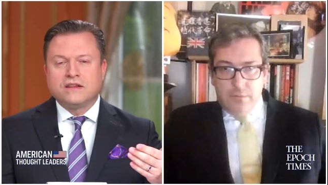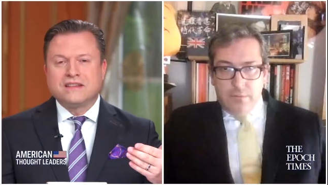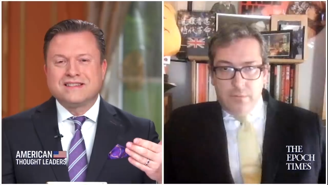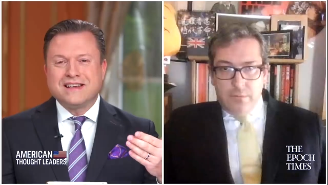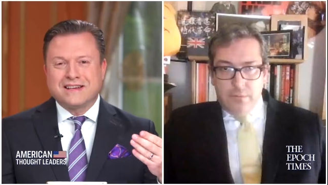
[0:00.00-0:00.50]
Speaker 1: the
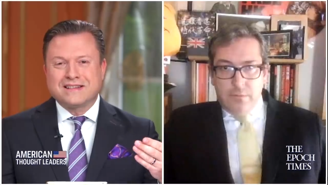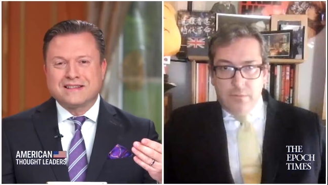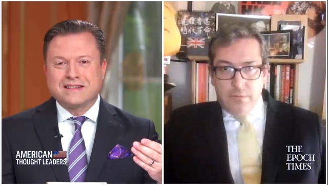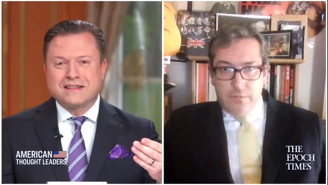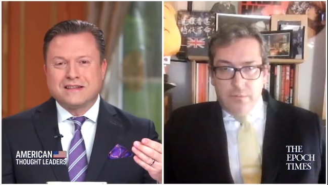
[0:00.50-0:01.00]

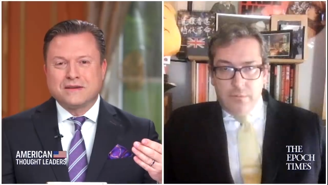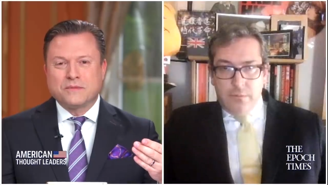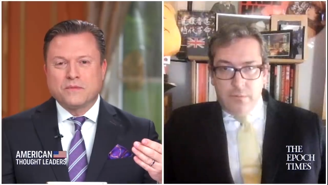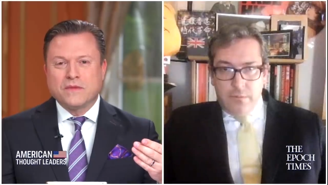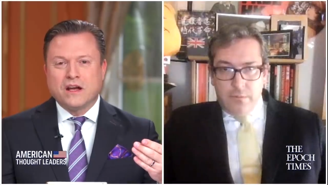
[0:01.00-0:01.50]
6th.
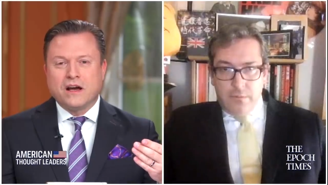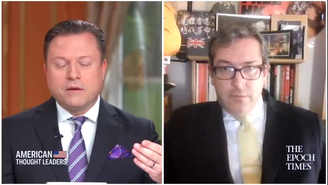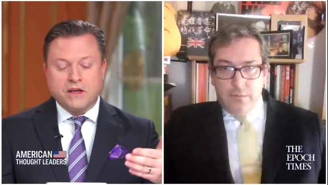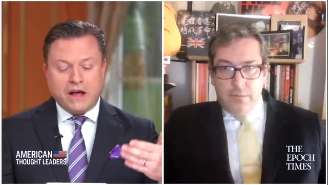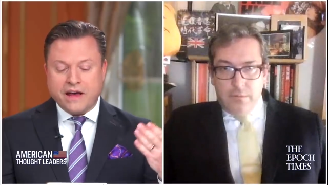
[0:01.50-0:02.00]

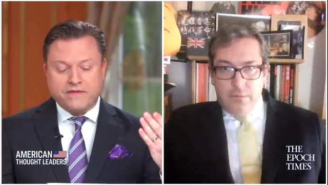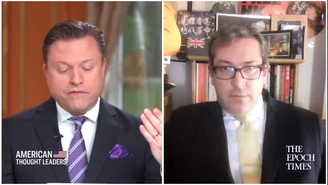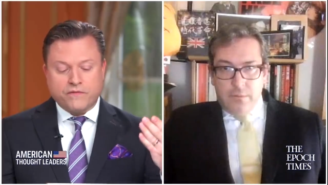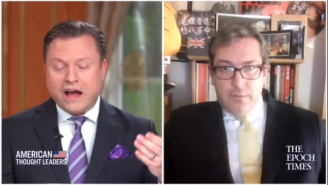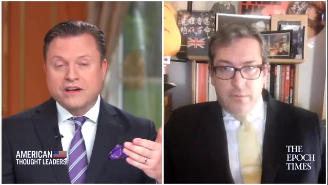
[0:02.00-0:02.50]
Um, I,
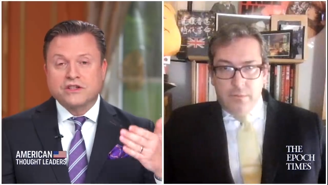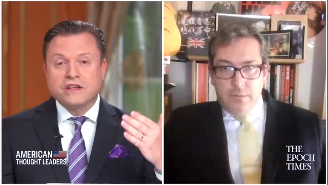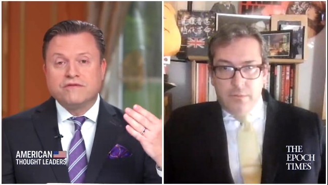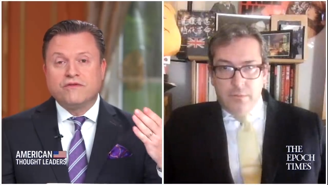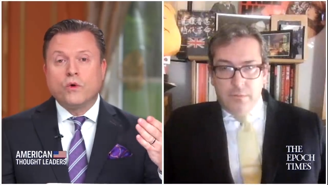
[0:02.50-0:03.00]
actually,
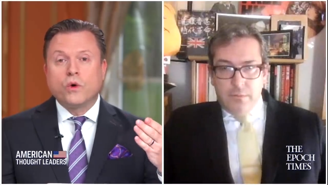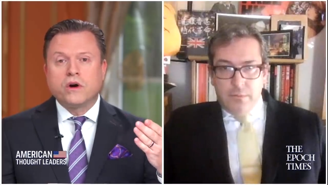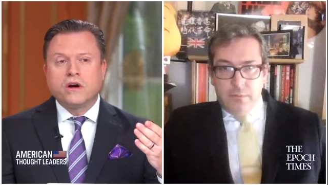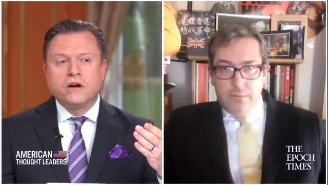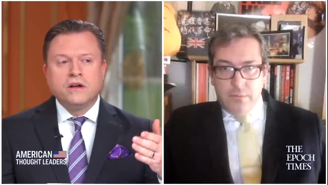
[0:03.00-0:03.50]

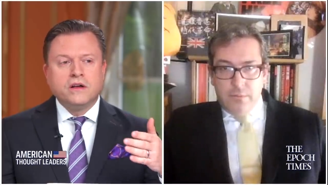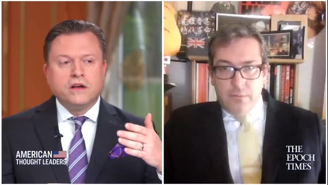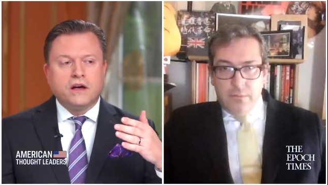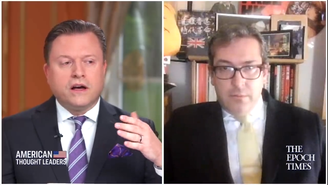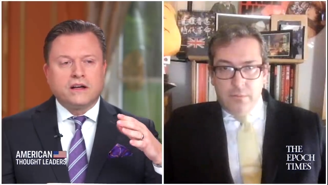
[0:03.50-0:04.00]
four
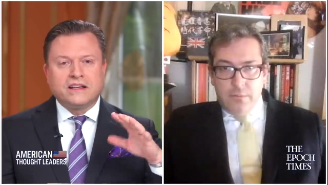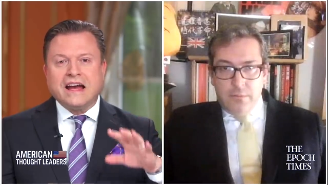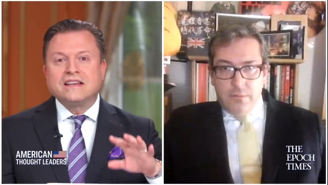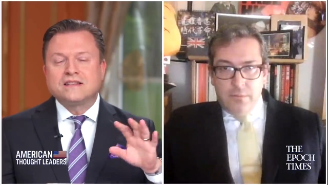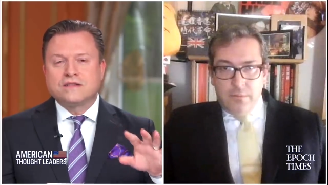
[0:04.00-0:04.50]
uh,
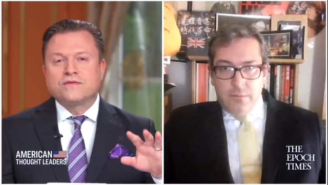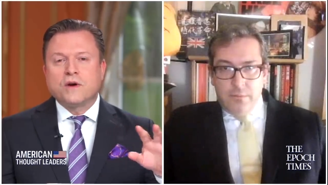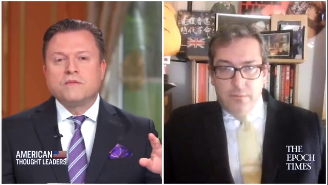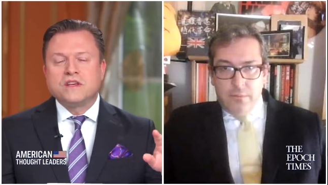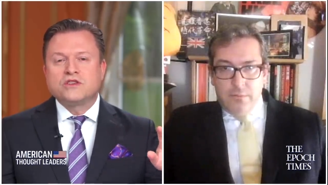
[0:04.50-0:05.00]
guests
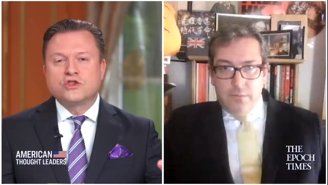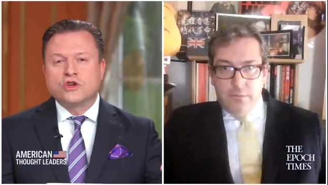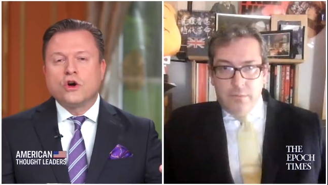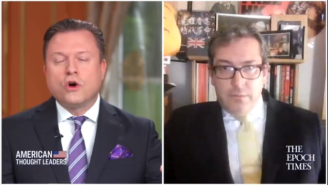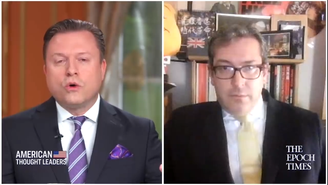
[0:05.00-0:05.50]
from this
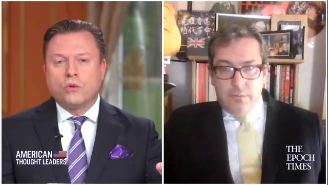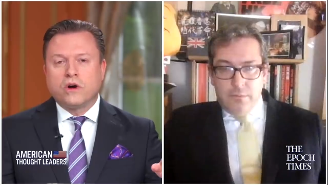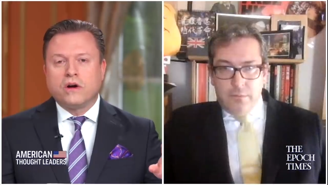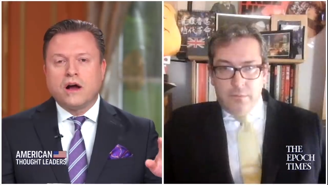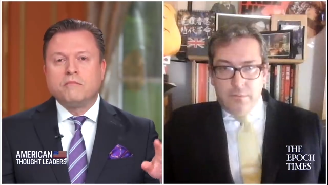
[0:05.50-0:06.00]
show
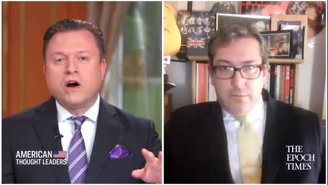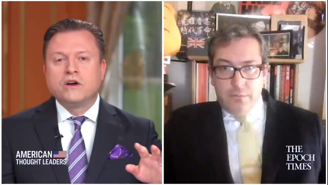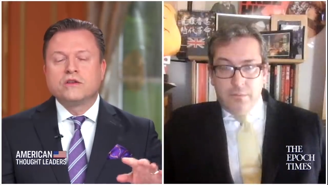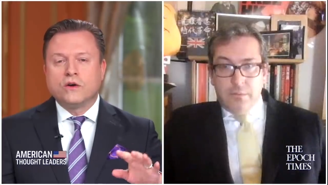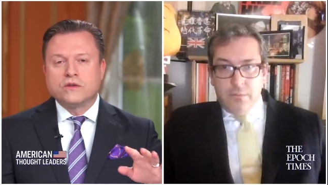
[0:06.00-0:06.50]
were
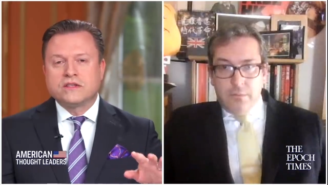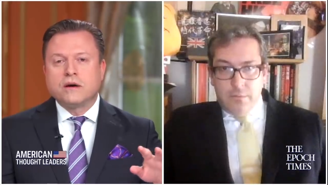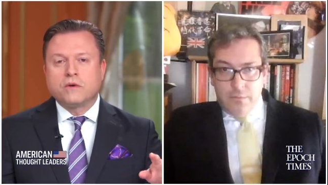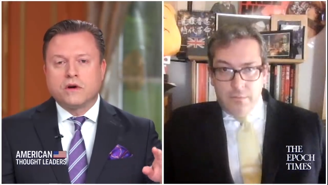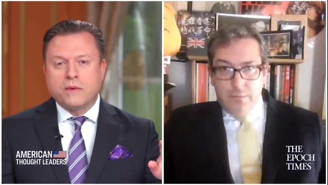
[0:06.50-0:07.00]
among those that
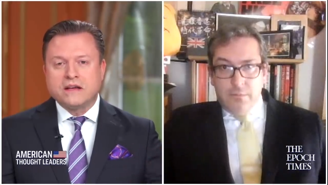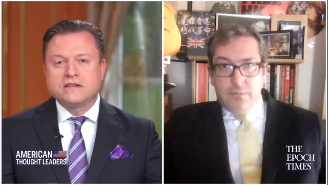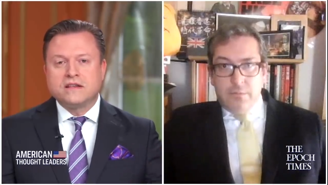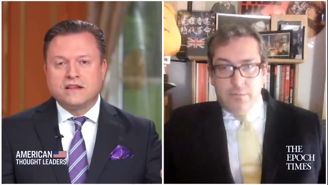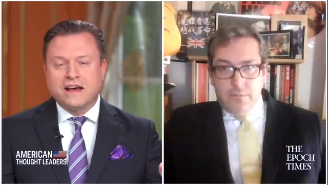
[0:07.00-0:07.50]
were
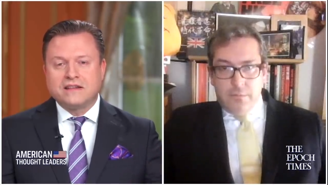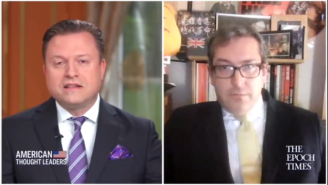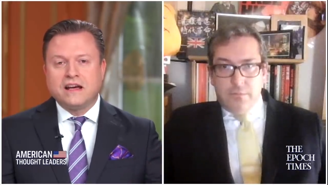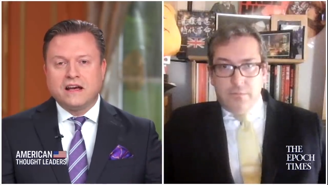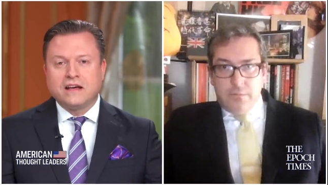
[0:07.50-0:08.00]
arrested that
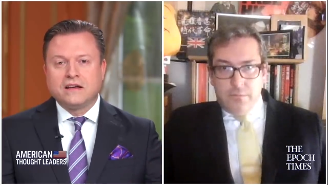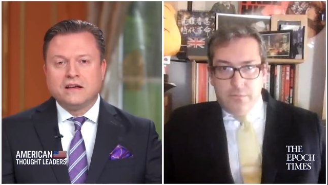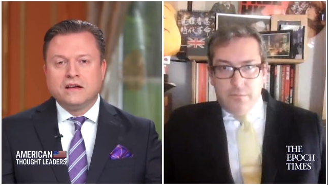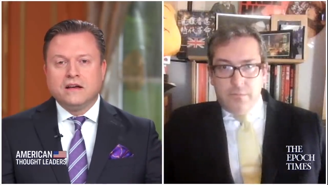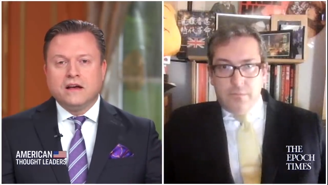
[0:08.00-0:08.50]
day.
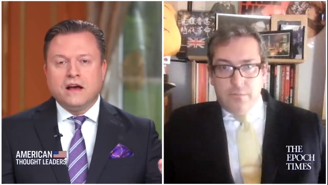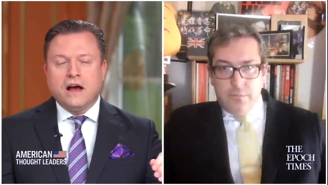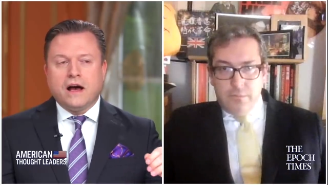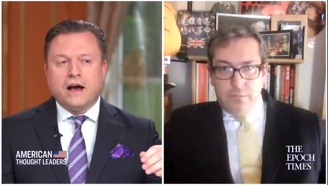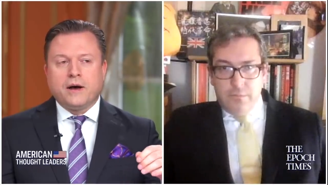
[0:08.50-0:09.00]

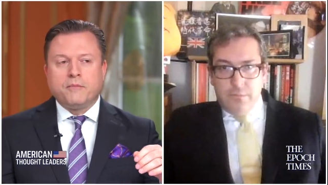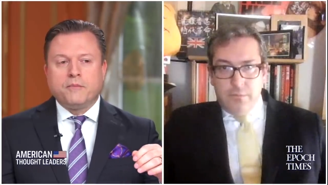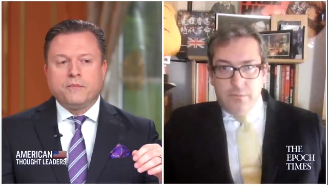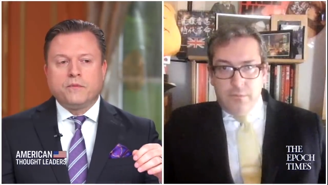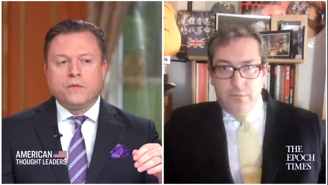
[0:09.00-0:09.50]

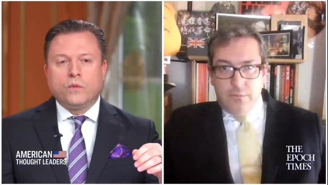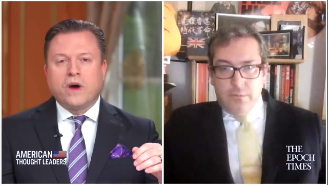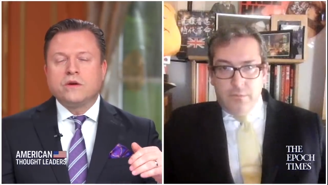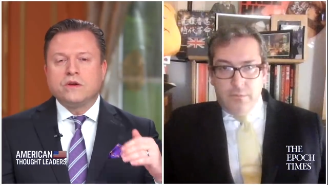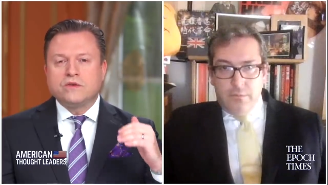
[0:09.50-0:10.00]
Um, why
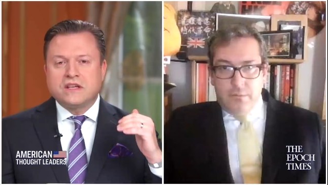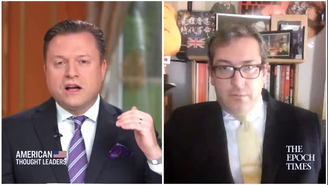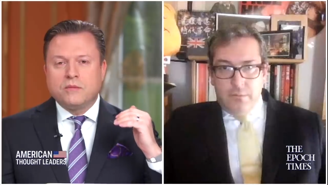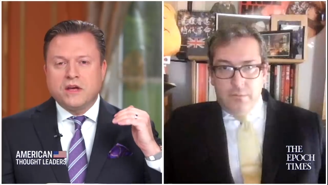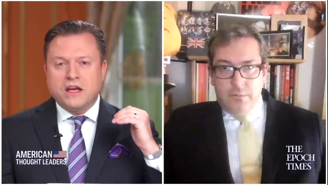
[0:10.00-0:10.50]
don't you
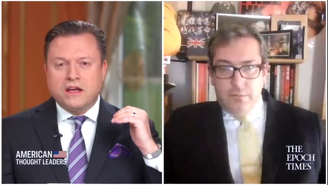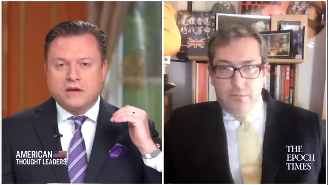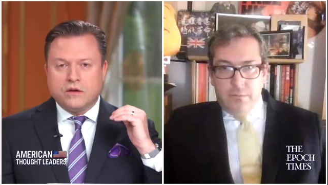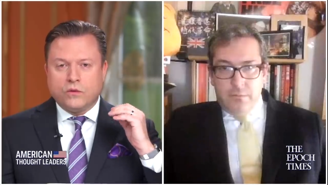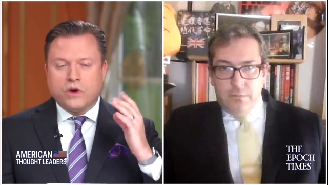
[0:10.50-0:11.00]
tell me
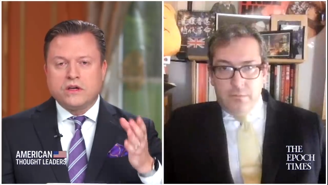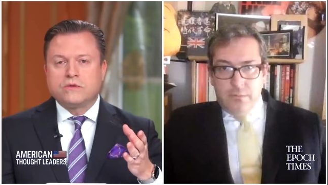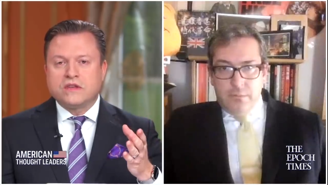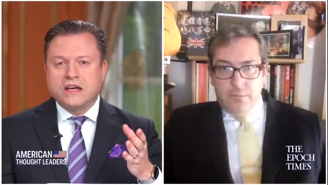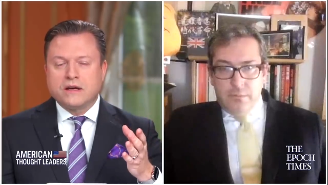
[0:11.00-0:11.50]
what you
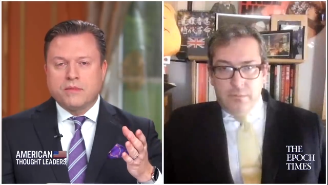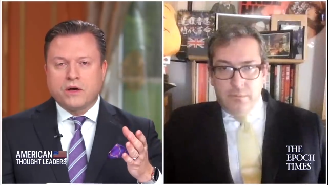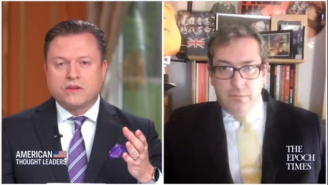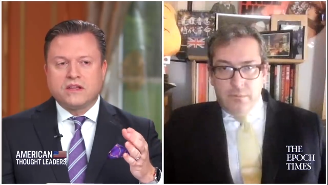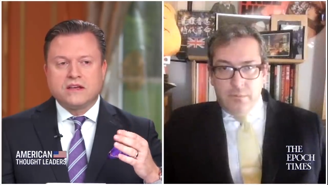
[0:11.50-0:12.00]
think
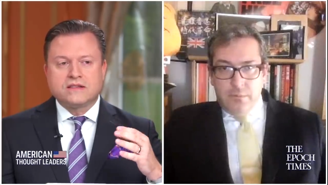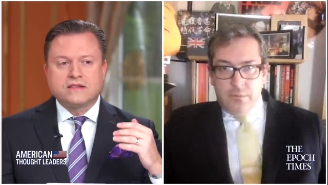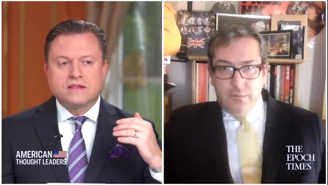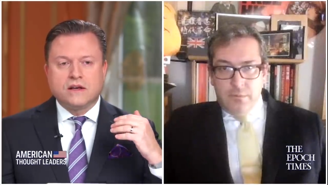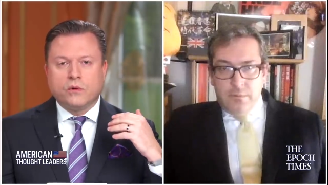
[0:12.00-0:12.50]
about
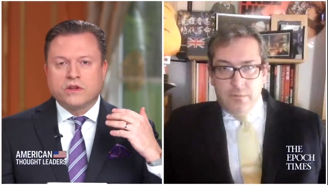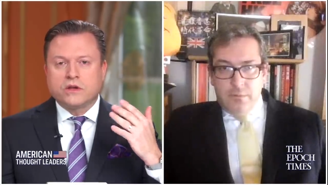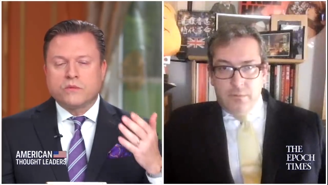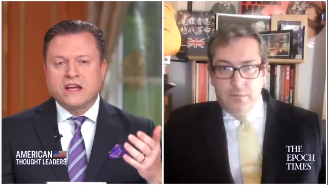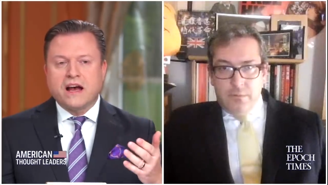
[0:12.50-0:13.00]
this, what
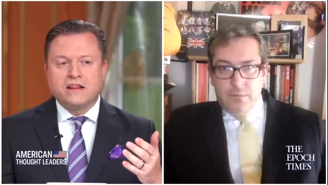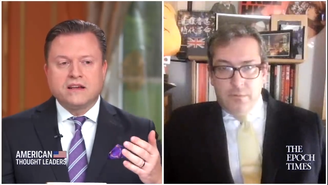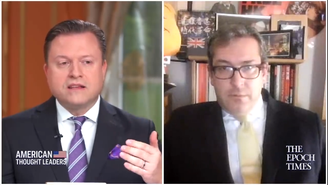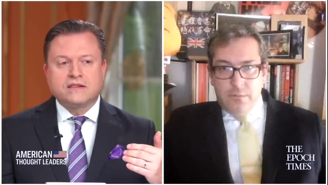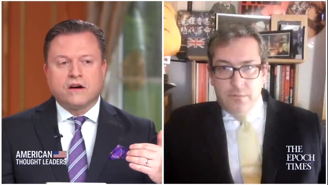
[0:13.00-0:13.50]
the
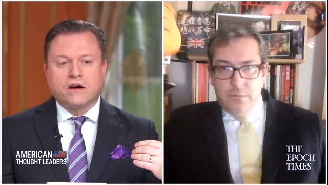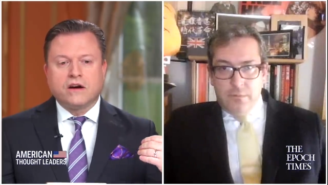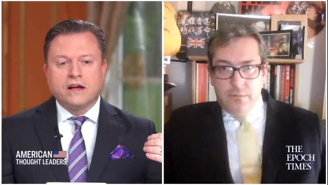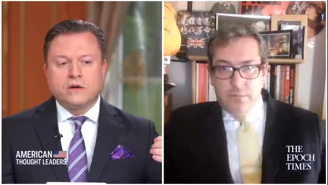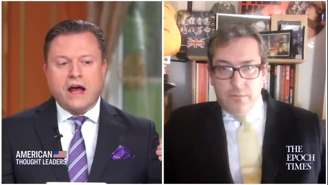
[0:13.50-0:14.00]
realities are,
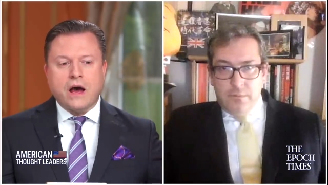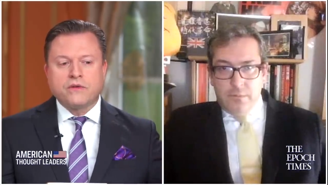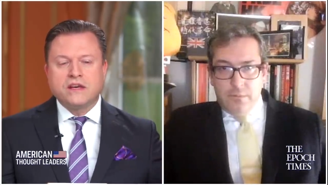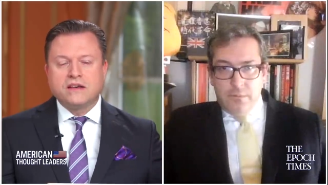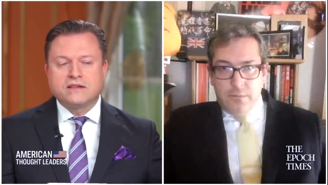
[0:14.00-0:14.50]
and how
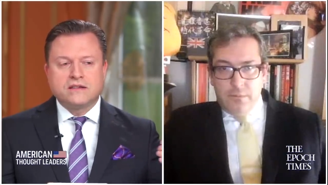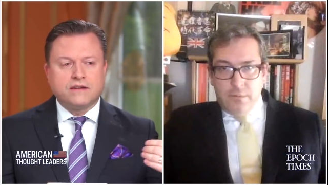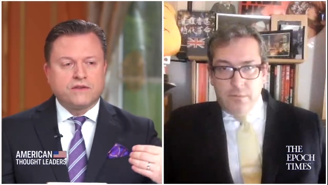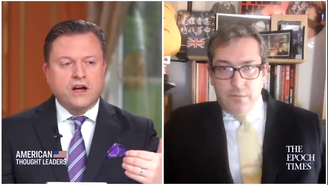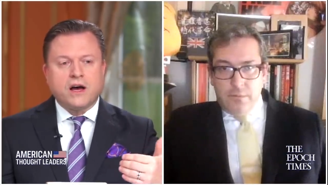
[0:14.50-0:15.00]
things
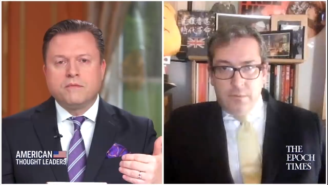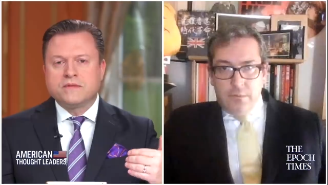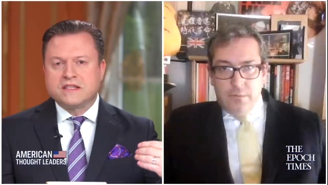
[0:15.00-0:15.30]
have come